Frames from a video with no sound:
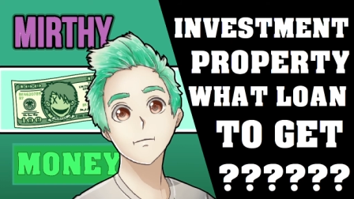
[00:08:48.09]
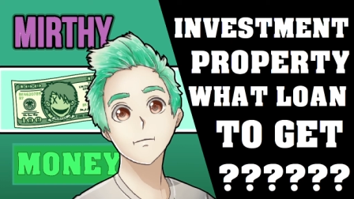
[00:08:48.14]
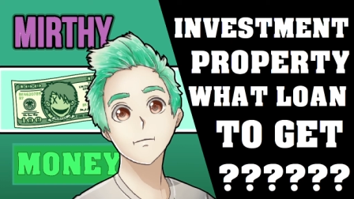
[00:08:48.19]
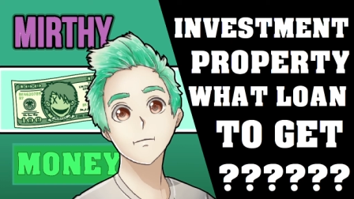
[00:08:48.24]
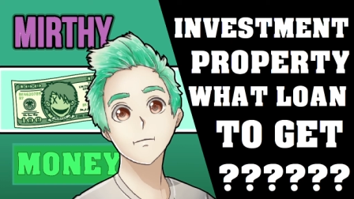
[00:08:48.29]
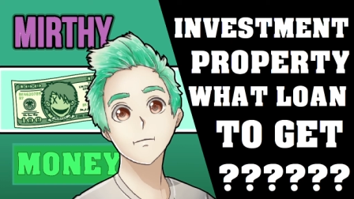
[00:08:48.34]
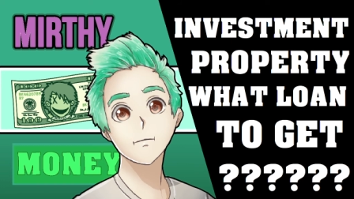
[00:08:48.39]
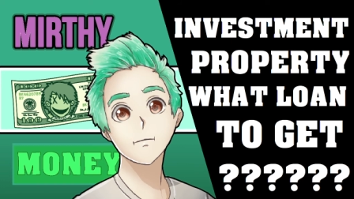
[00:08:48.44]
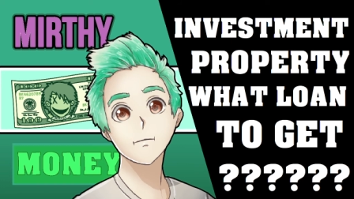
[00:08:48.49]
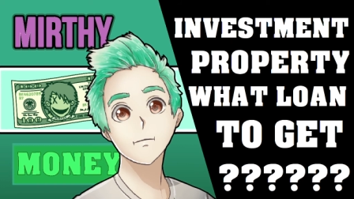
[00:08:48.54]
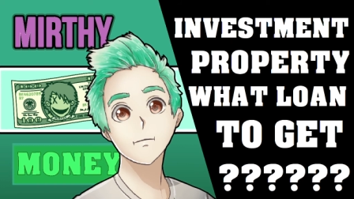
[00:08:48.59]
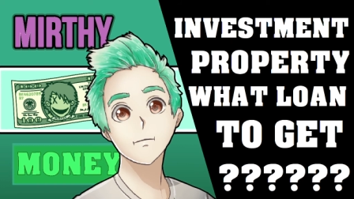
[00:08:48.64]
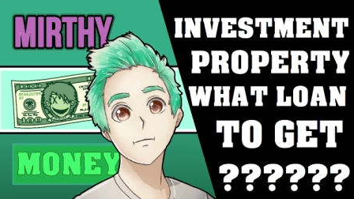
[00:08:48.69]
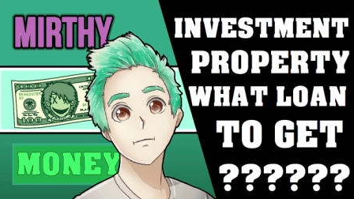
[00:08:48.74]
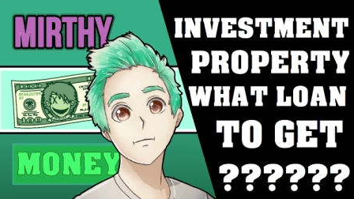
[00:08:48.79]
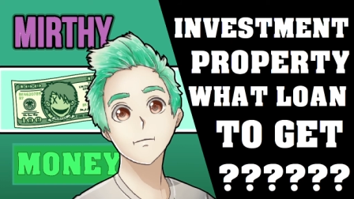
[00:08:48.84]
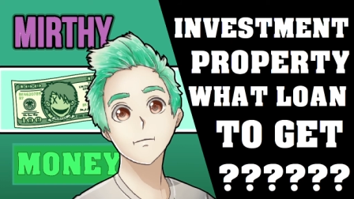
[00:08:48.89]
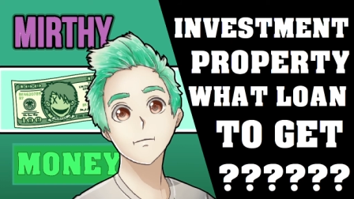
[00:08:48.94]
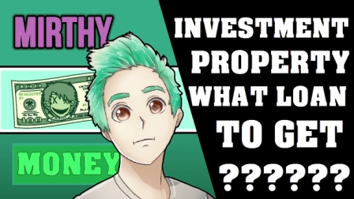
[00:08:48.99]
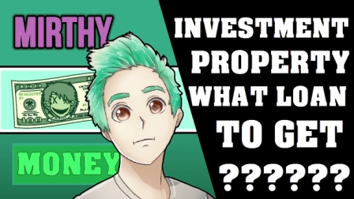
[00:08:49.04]
you will want to
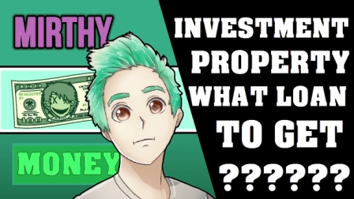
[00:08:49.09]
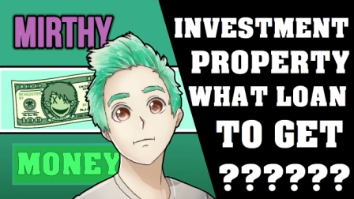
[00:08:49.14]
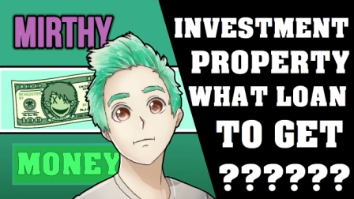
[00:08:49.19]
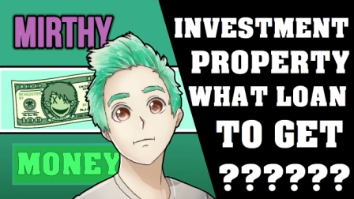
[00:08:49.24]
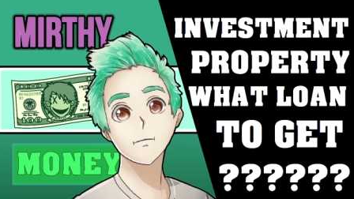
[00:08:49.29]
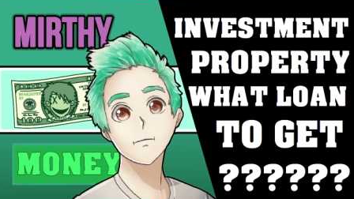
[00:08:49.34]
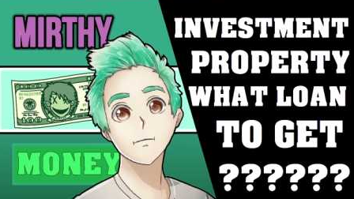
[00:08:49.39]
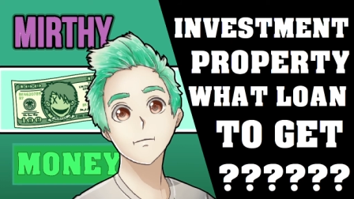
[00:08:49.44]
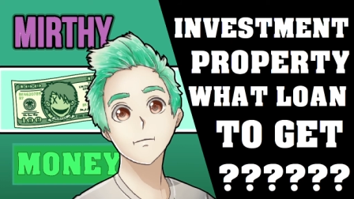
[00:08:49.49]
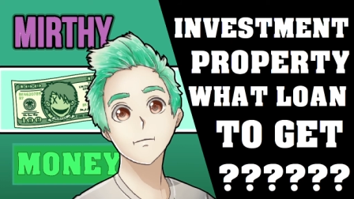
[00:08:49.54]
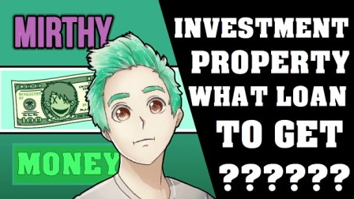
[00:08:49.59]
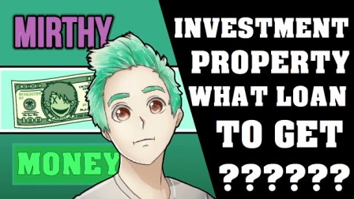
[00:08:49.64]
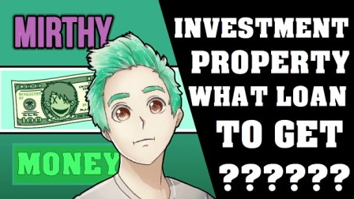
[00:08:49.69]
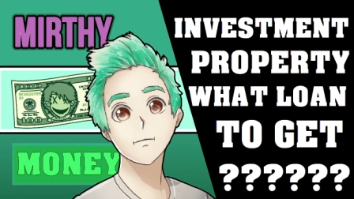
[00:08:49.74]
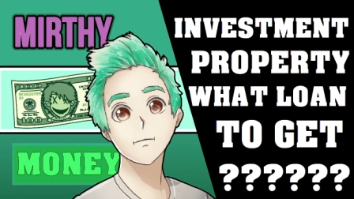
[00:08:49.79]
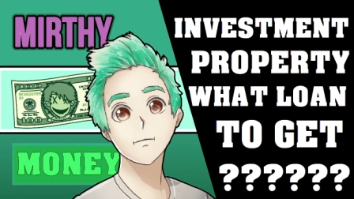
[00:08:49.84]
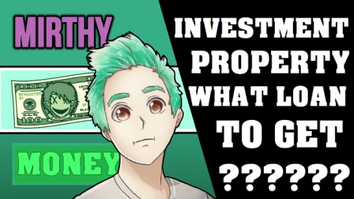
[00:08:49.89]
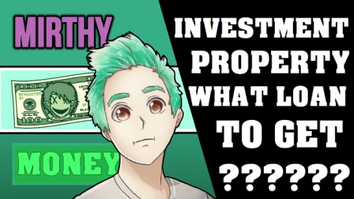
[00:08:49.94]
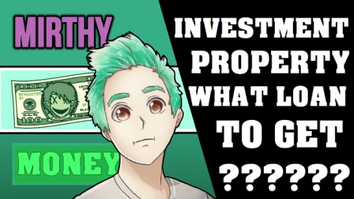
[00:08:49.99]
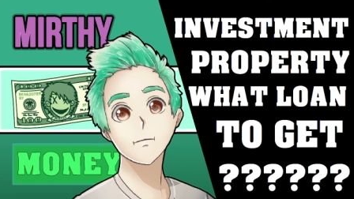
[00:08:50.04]
have a
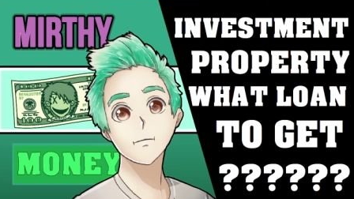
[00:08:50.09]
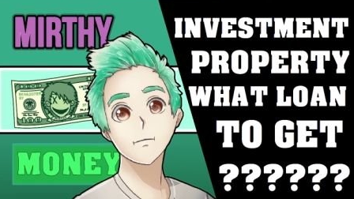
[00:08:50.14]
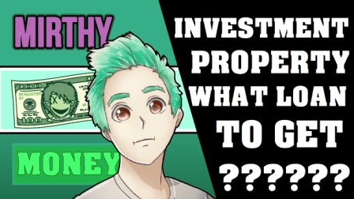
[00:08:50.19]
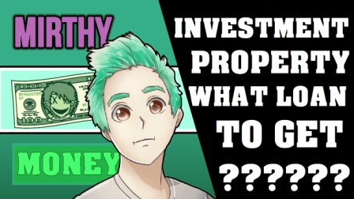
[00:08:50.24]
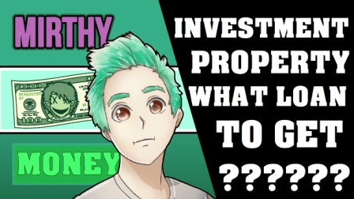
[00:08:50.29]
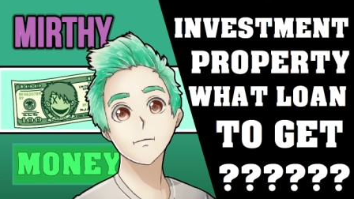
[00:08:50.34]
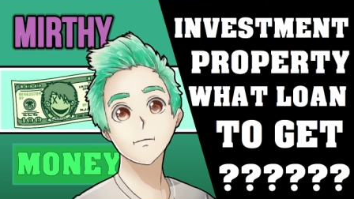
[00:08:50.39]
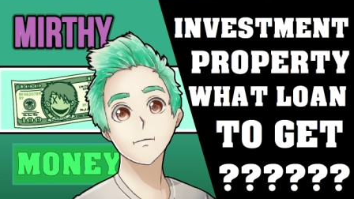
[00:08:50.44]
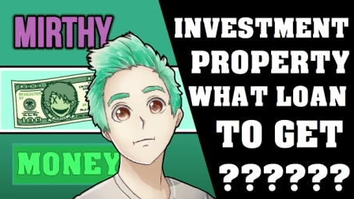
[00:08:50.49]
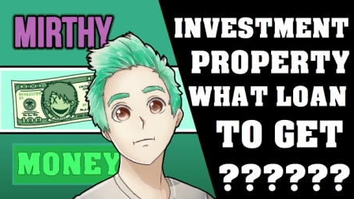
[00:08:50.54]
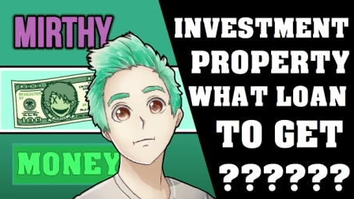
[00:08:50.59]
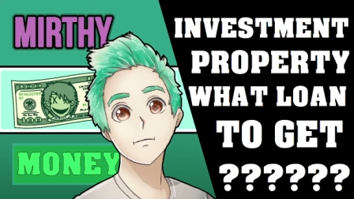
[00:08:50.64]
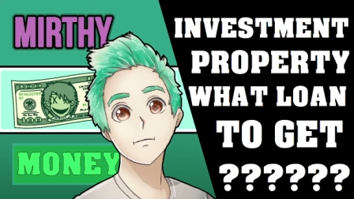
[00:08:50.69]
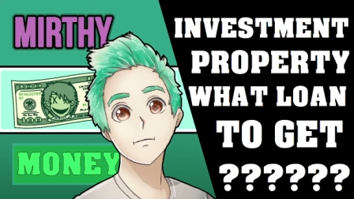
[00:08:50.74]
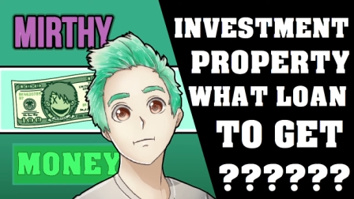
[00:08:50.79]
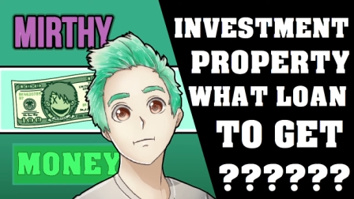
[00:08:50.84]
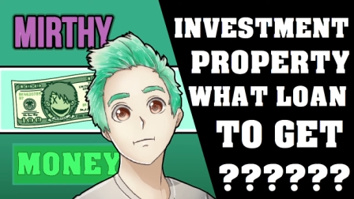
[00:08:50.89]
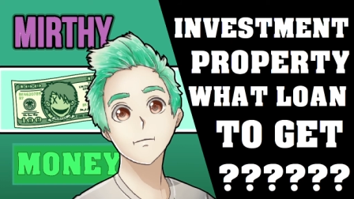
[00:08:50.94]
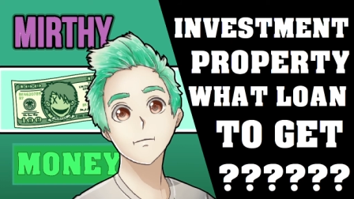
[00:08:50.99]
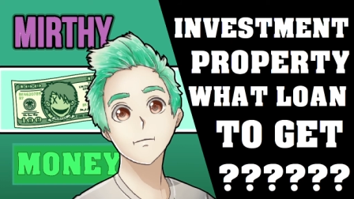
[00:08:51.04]
740 or more
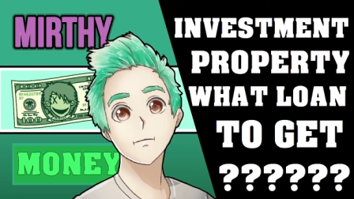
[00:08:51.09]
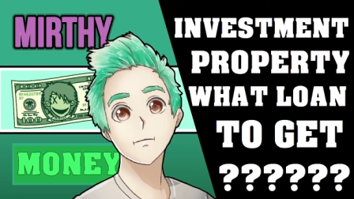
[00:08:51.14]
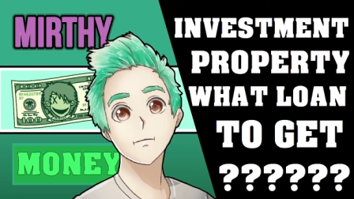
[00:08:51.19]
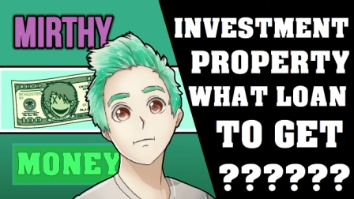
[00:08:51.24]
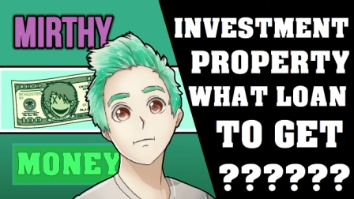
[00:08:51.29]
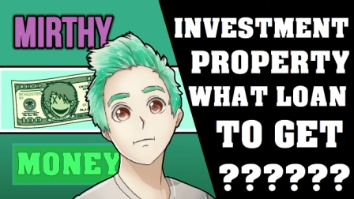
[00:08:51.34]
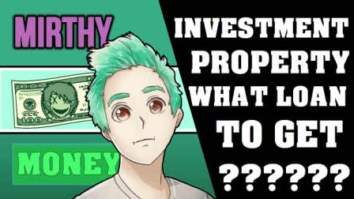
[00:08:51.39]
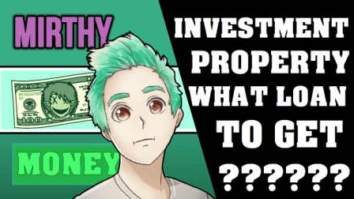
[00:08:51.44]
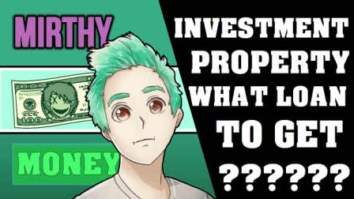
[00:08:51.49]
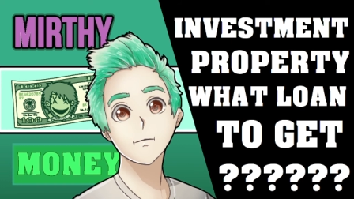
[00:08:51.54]
credit score.